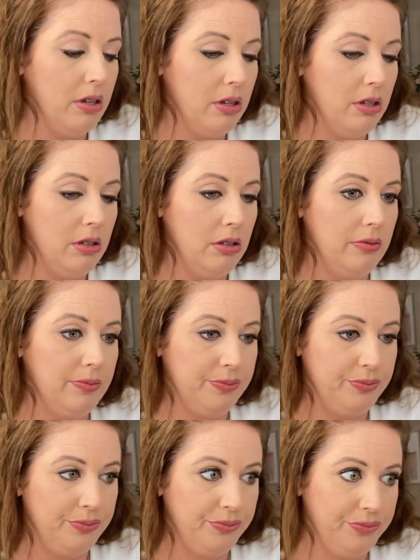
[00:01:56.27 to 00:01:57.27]

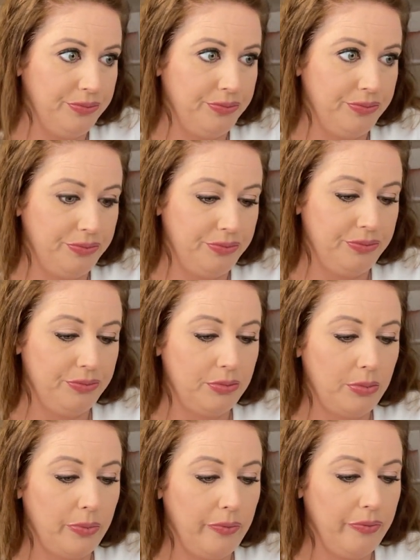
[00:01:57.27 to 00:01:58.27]

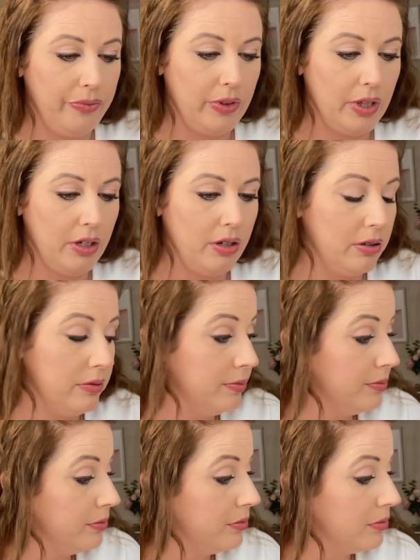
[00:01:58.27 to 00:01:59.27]

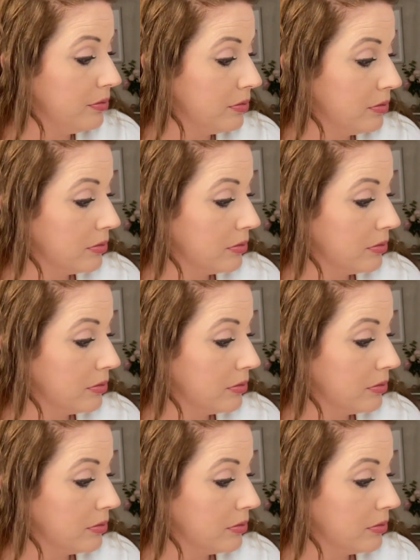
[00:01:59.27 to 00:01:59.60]
Nobody speaks.